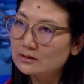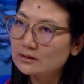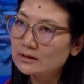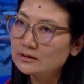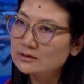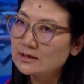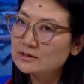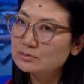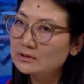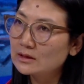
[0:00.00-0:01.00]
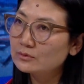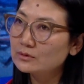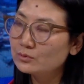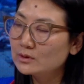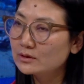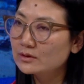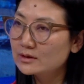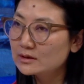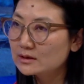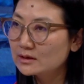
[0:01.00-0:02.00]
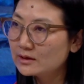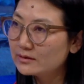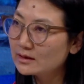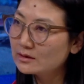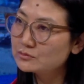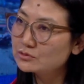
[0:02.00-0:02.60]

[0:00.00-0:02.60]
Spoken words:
and as per now we are getting up